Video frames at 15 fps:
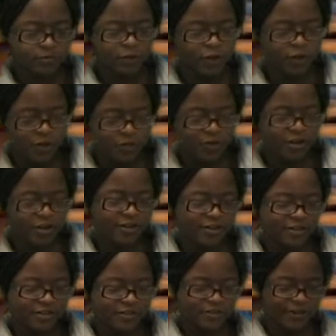great work
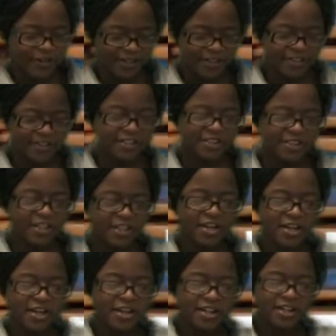records
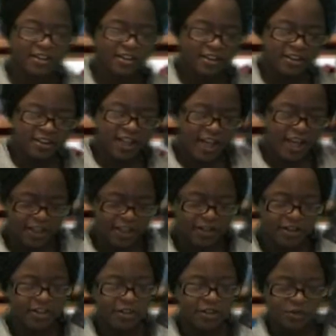
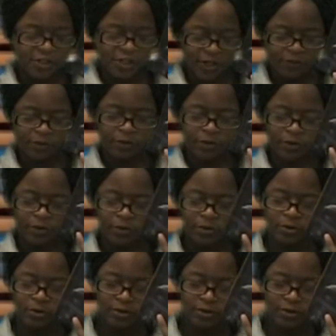like Usain Bolt,